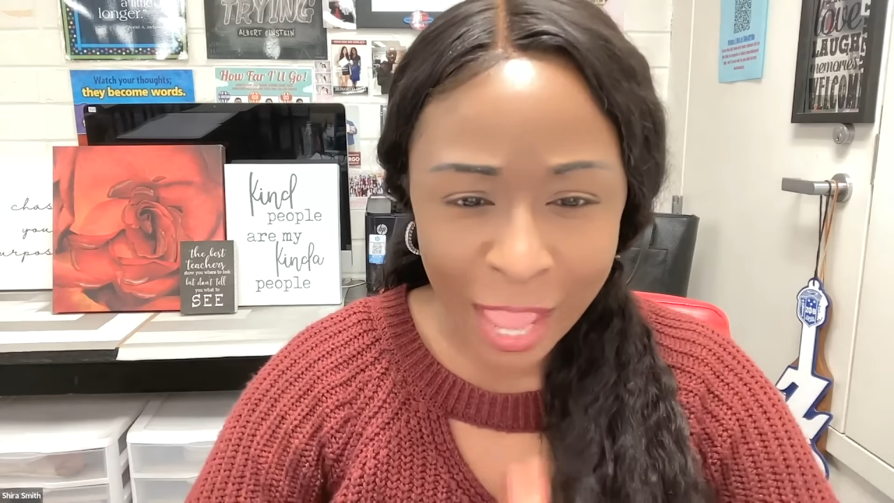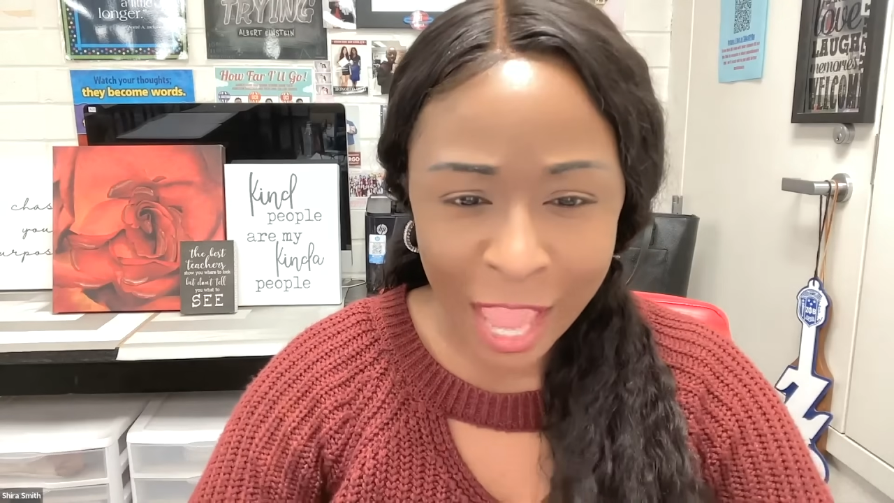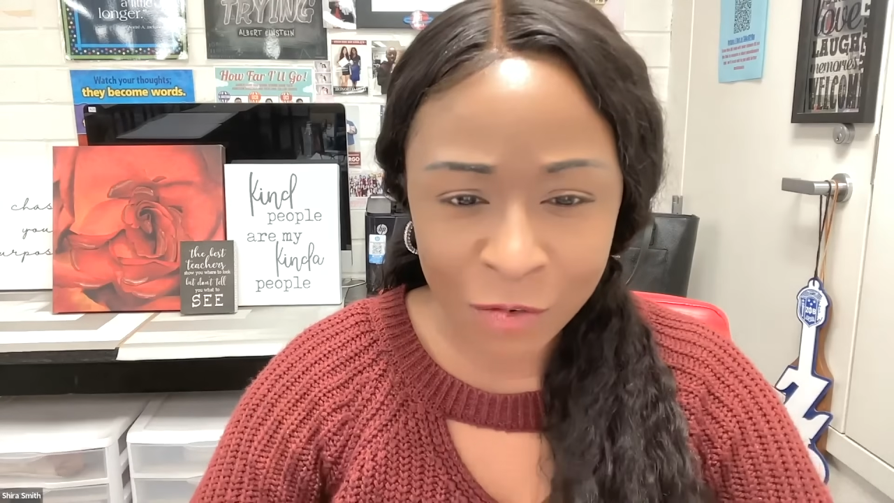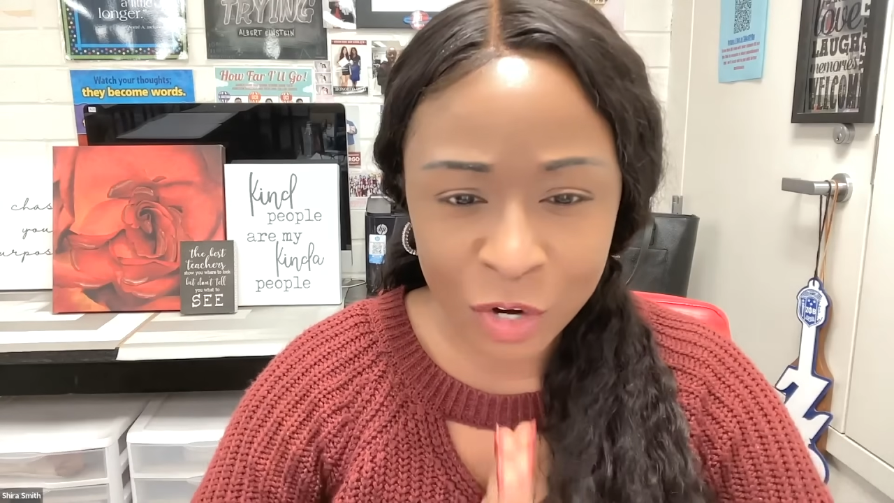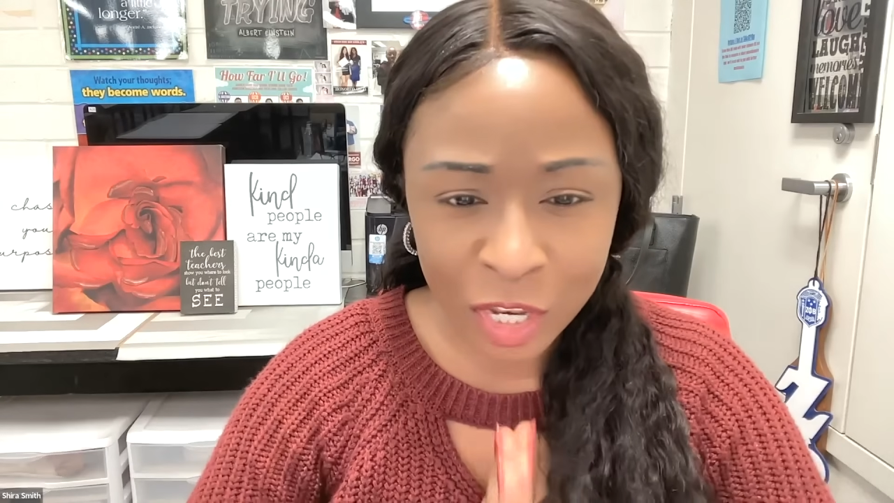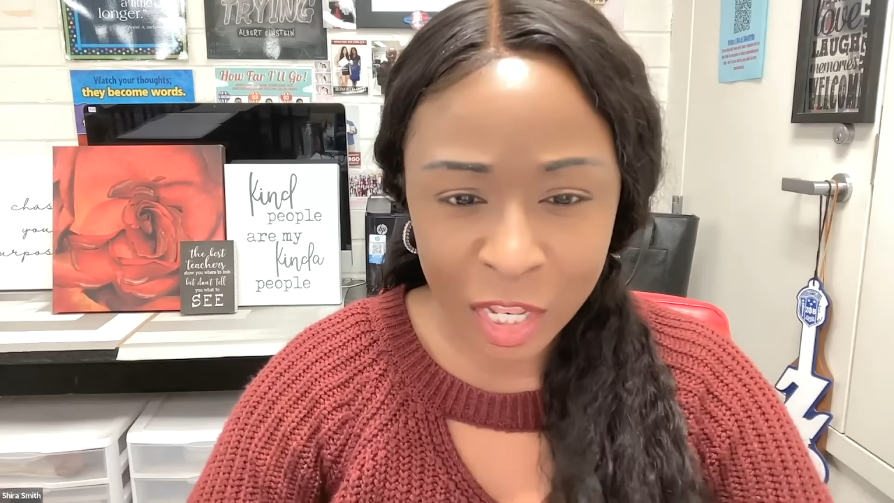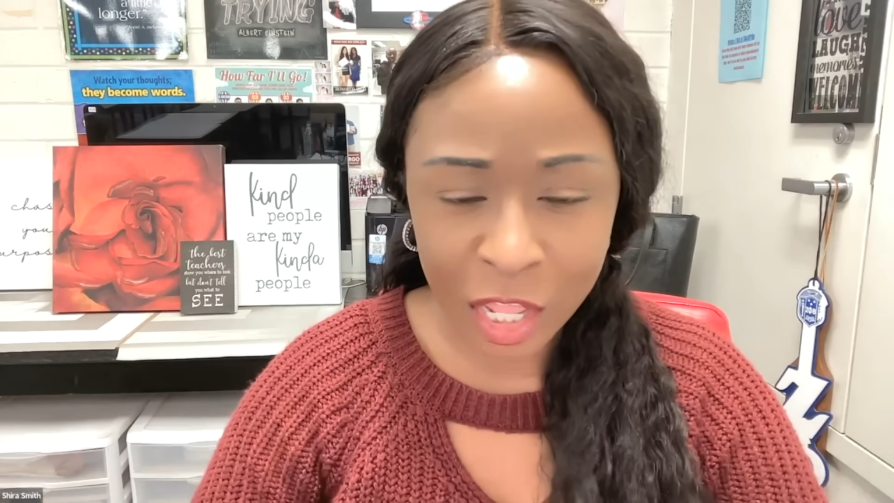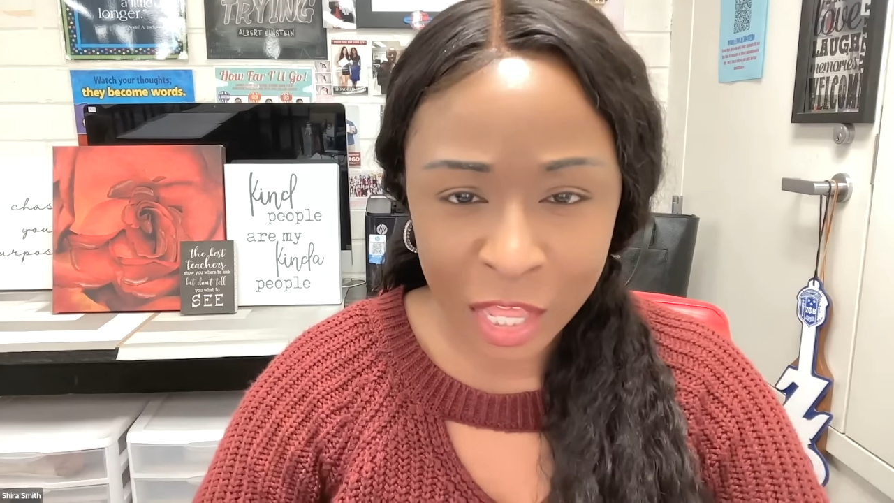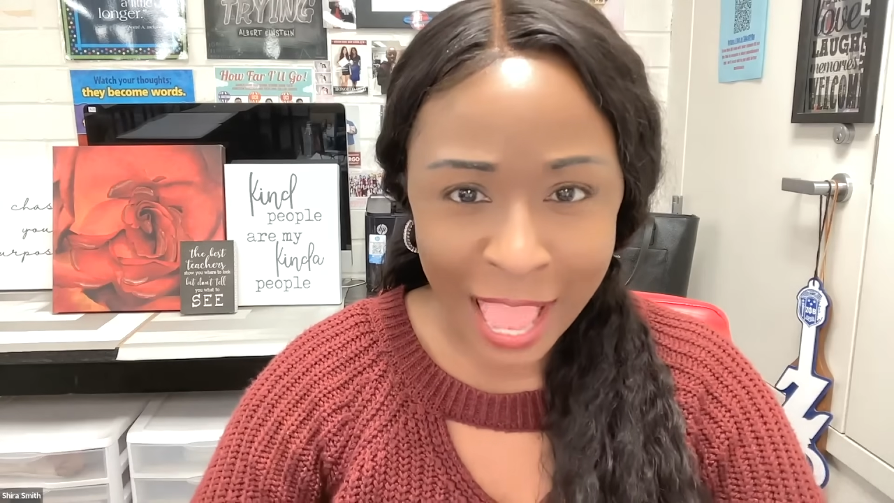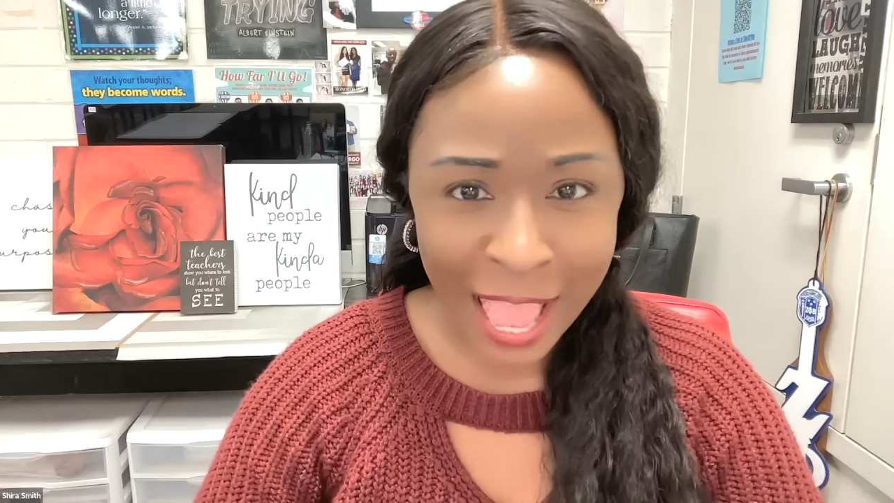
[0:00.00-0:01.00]
ever
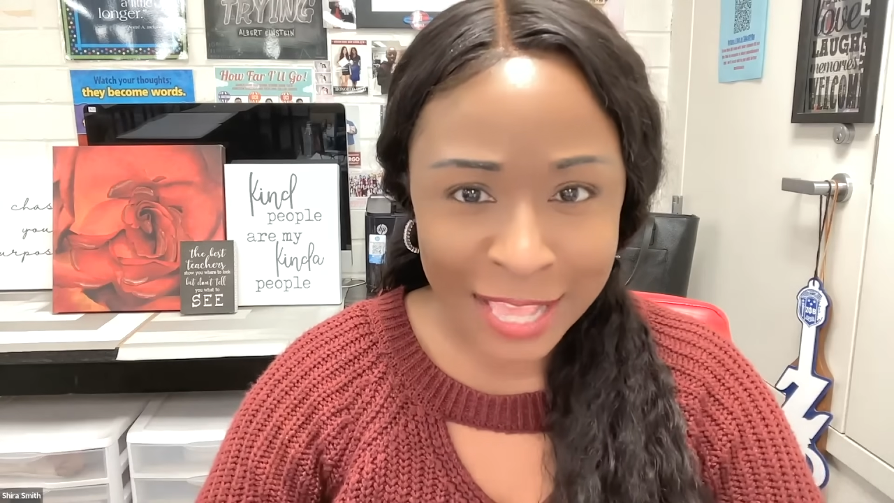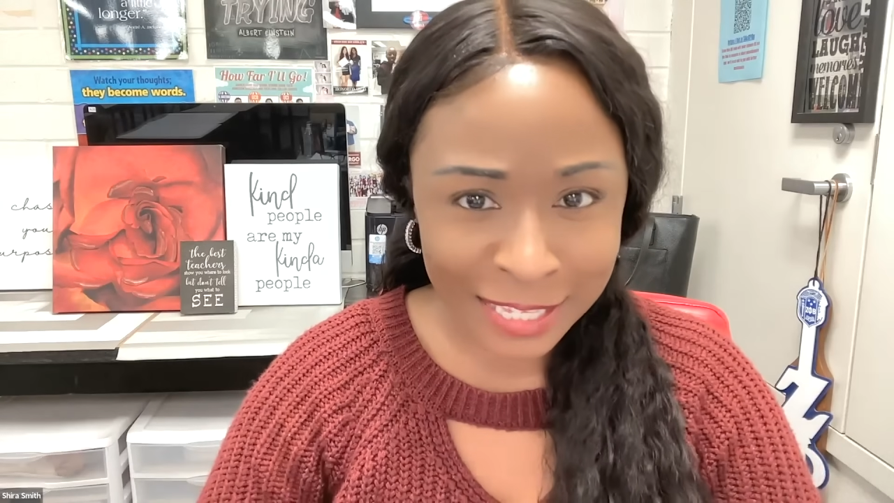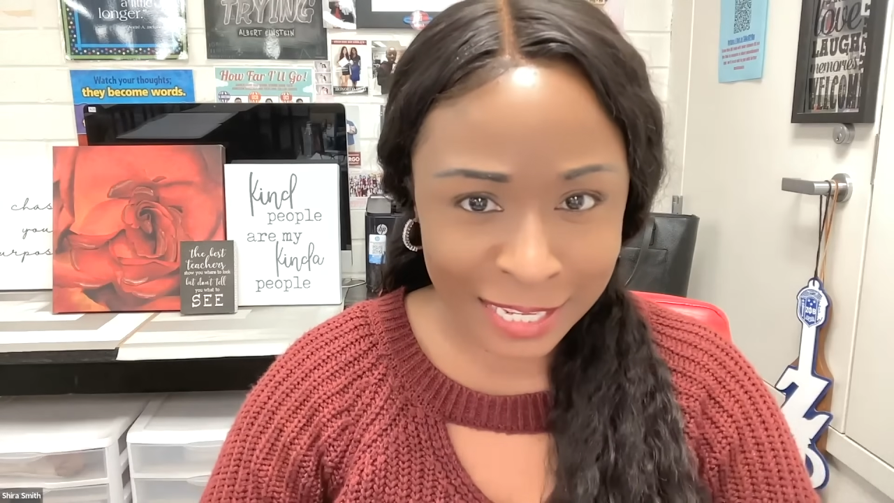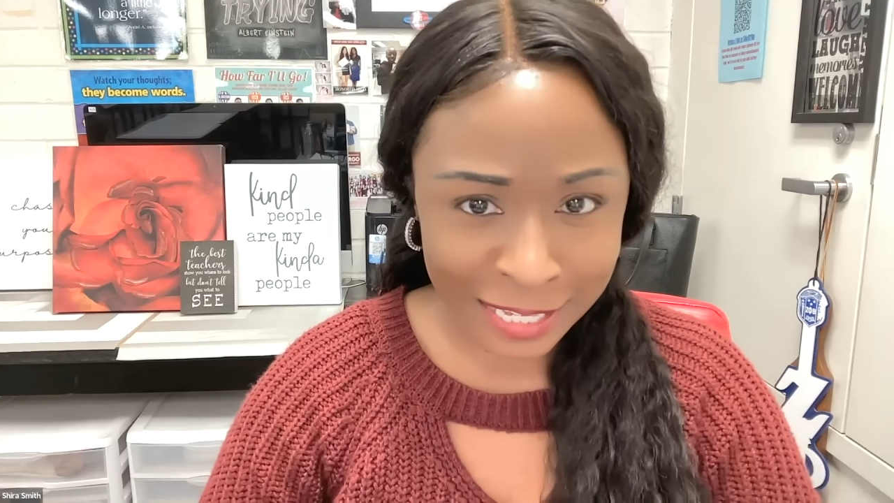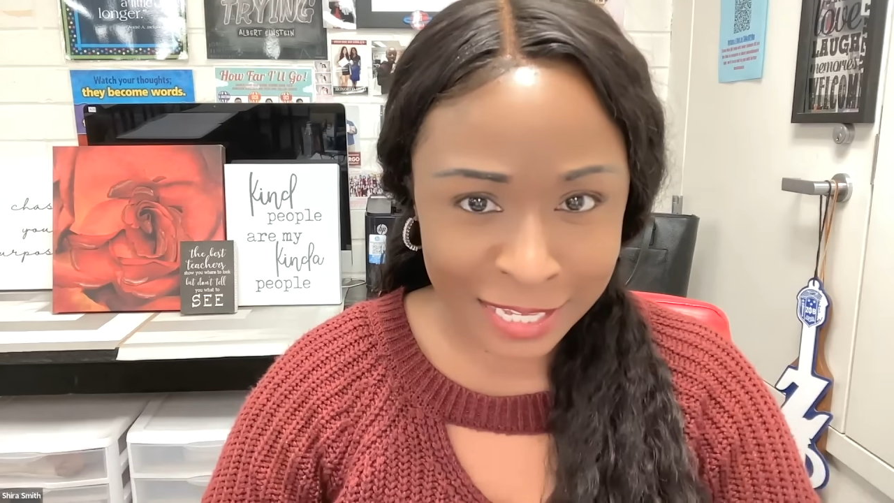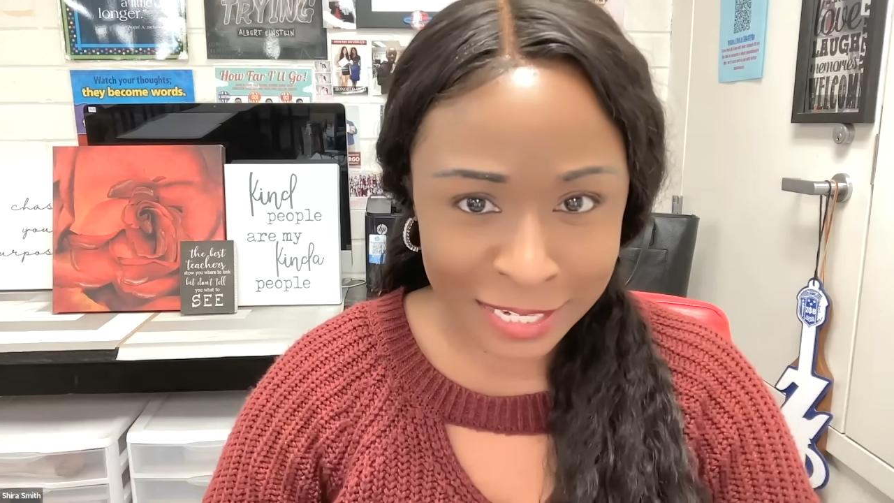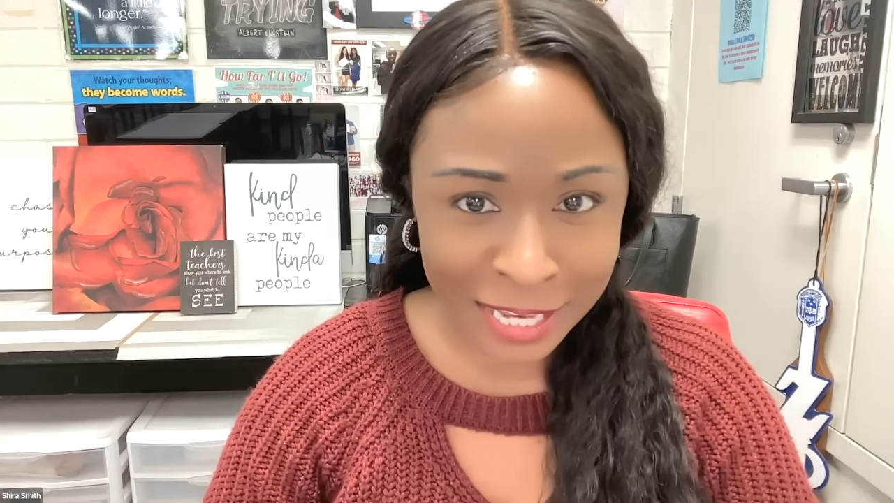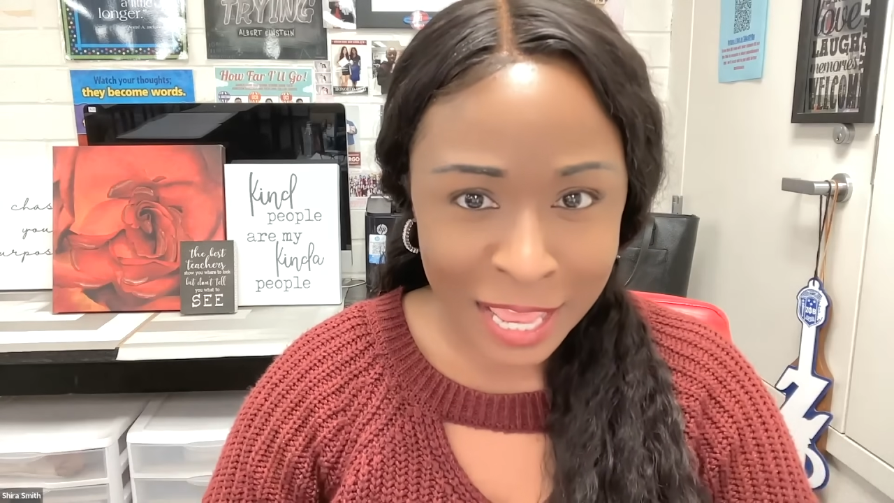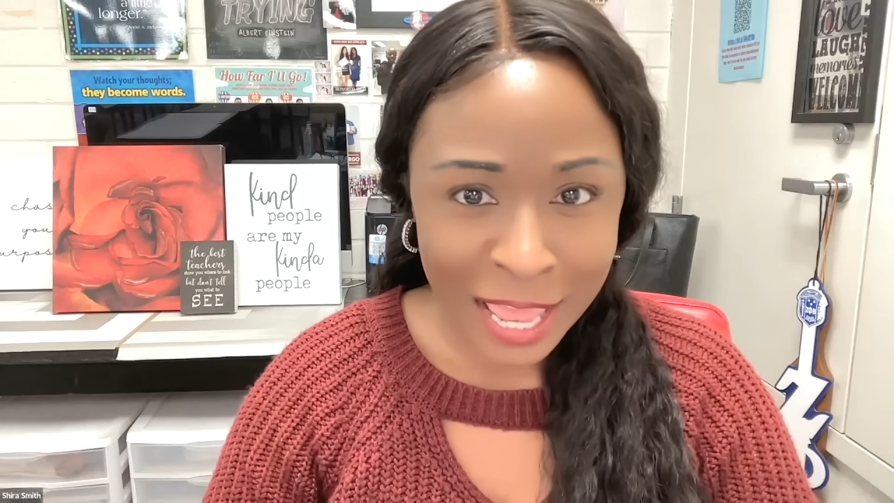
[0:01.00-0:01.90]
look as clean